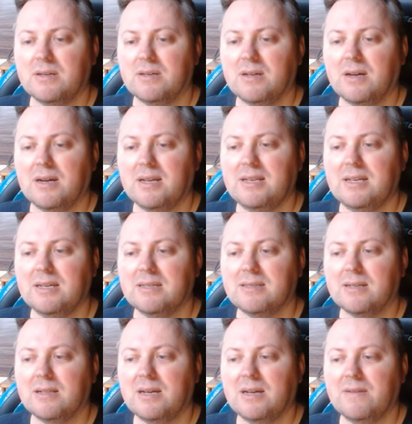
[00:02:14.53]
ideas
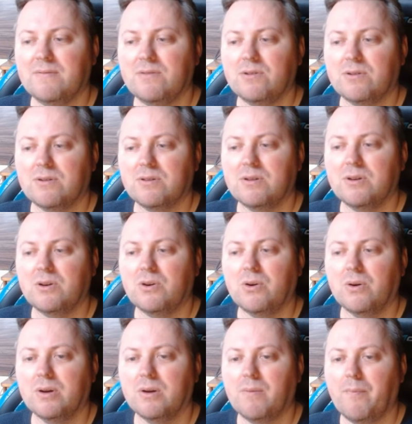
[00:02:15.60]
alive, you could go
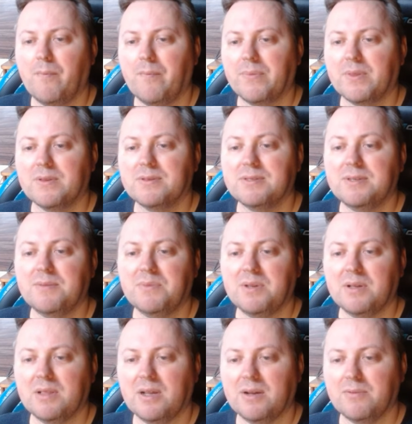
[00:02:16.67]

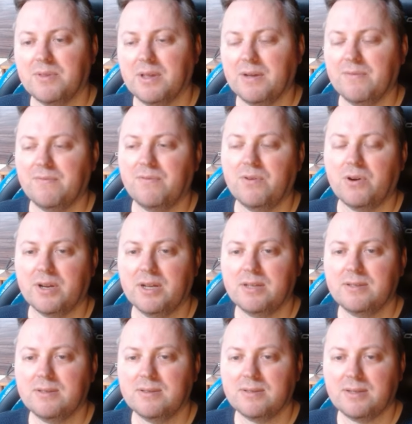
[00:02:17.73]
something like with f4, yeah,
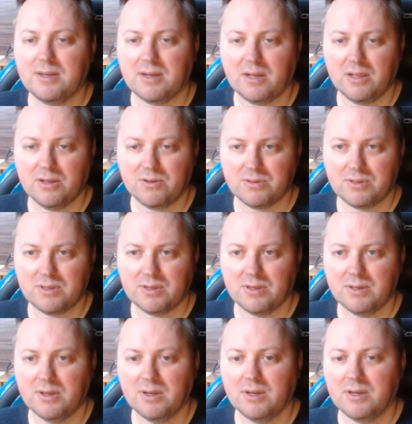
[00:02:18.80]
since he closed
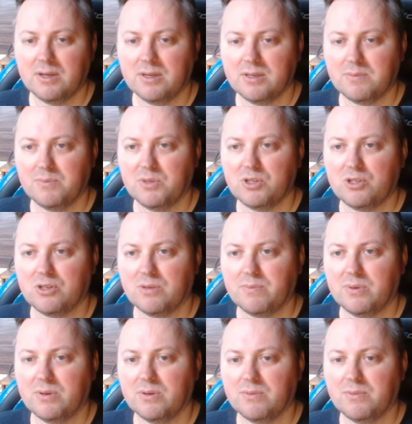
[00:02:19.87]
his bishop
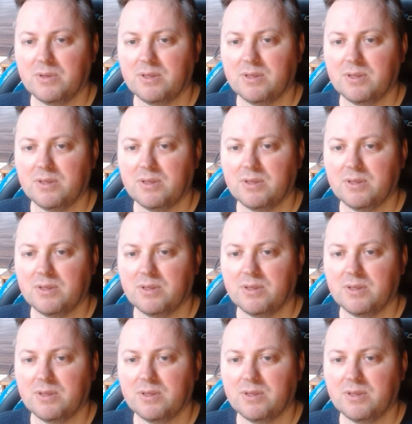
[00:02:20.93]
with